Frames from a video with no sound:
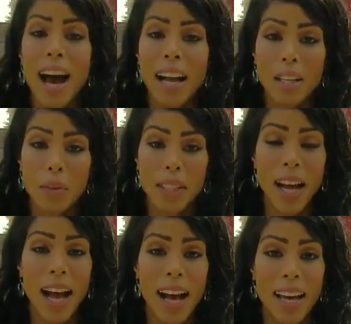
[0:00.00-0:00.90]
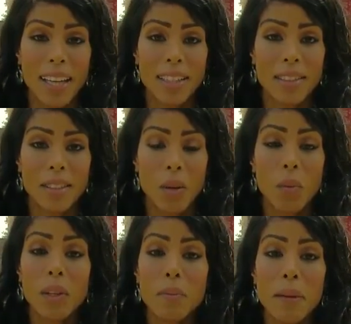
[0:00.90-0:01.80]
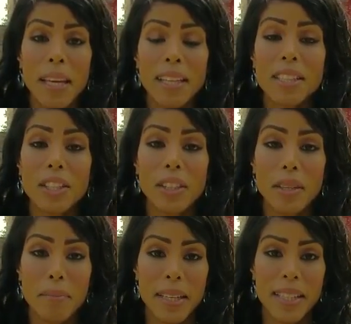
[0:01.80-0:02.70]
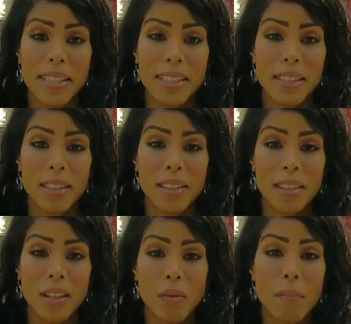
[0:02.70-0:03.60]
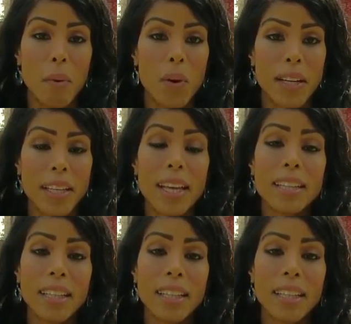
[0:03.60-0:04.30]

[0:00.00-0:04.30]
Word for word: Hollywood Hine will be dearly missed. Reporting in